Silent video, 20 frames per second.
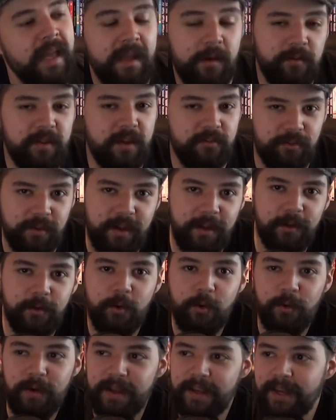It's actually kind of
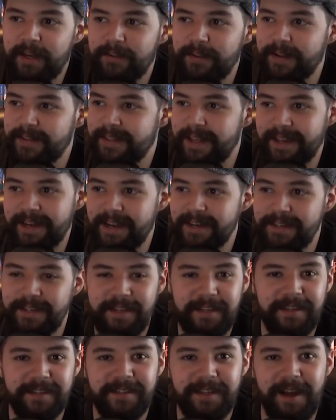cool. I kind of like that
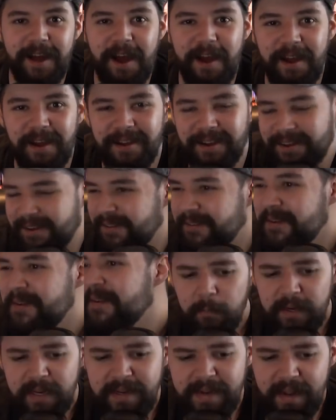idea.
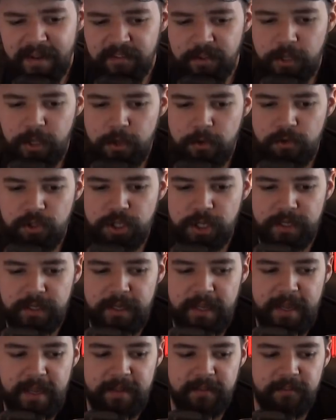But in
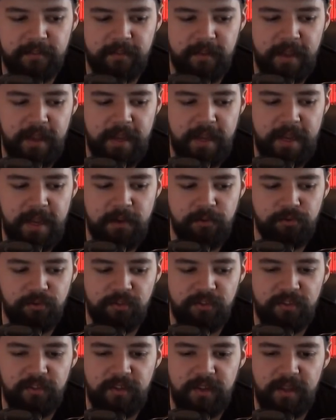execution, it's
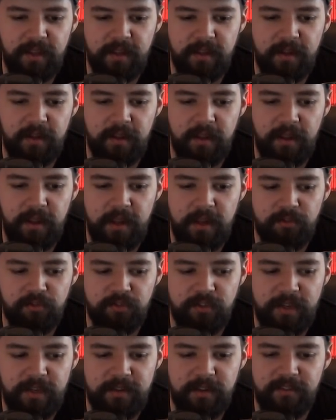
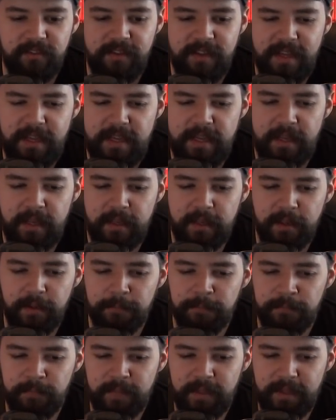interesting to see
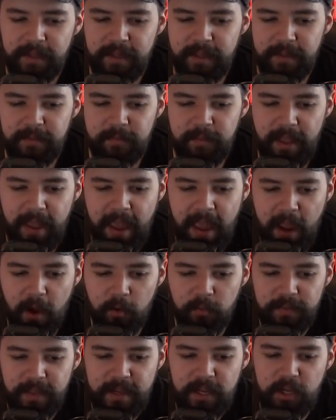
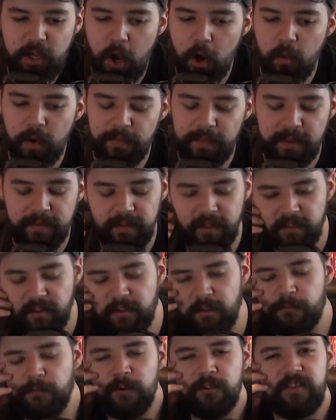how they go with it. This
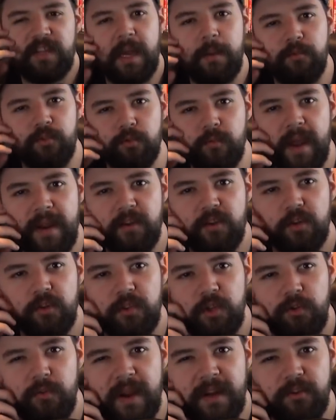is a first-time director.
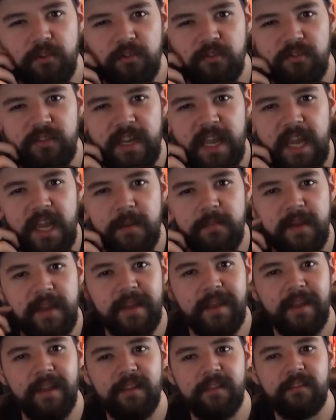The director's name
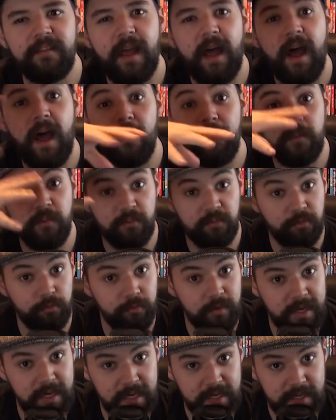is on the
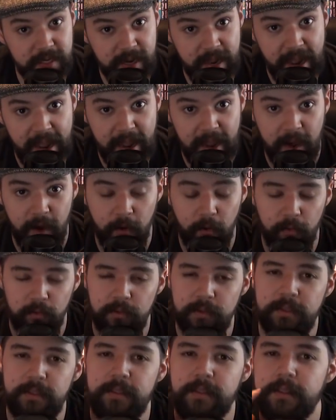screen
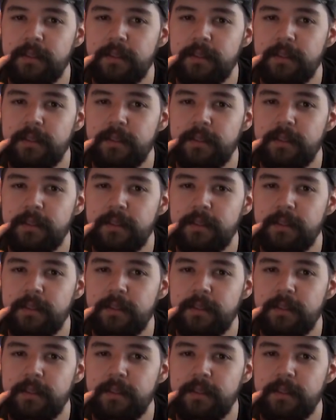now.